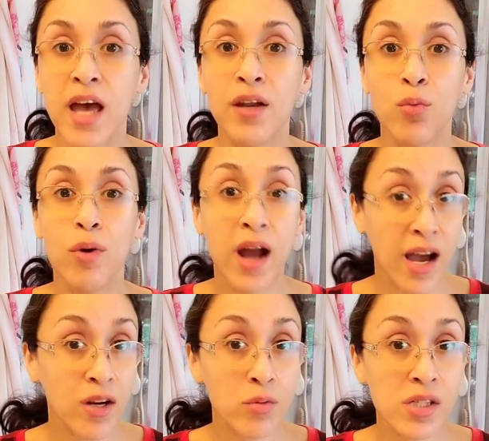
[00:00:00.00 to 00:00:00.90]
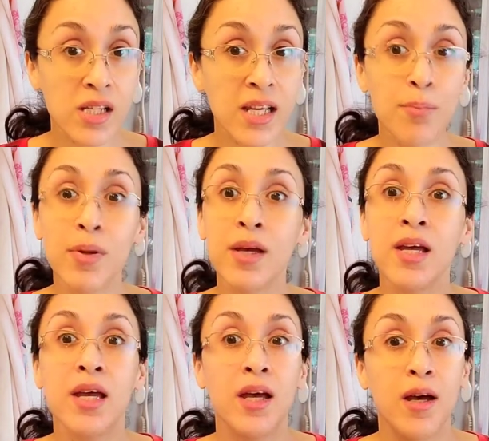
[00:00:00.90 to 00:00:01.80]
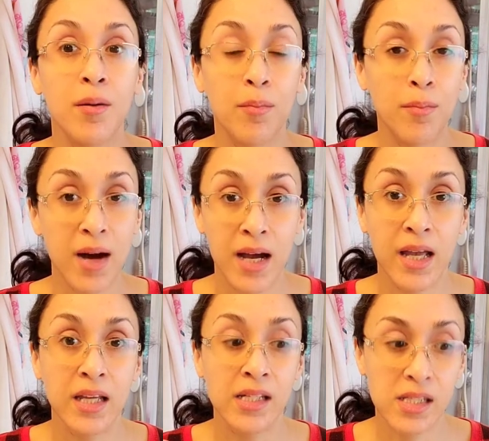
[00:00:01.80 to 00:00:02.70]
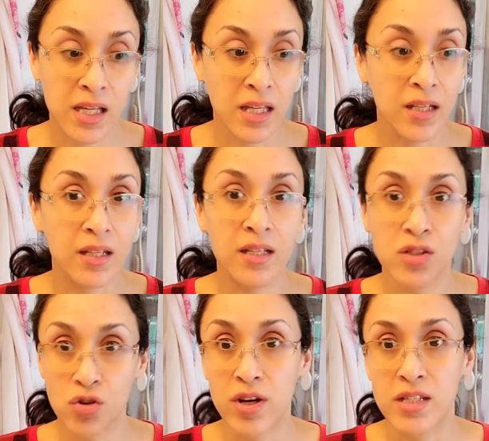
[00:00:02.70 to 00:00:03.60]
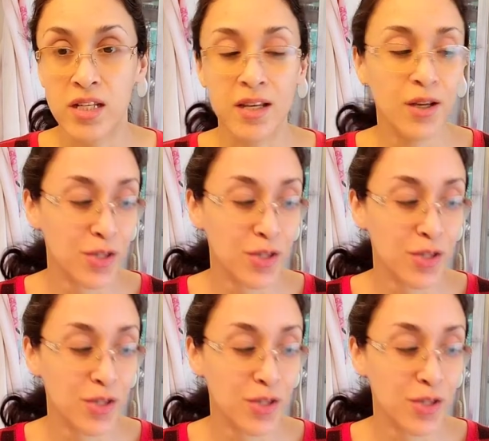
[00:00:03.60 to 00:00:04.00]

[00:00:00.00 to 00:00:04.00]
And when I don't sleep, my skin is crazy.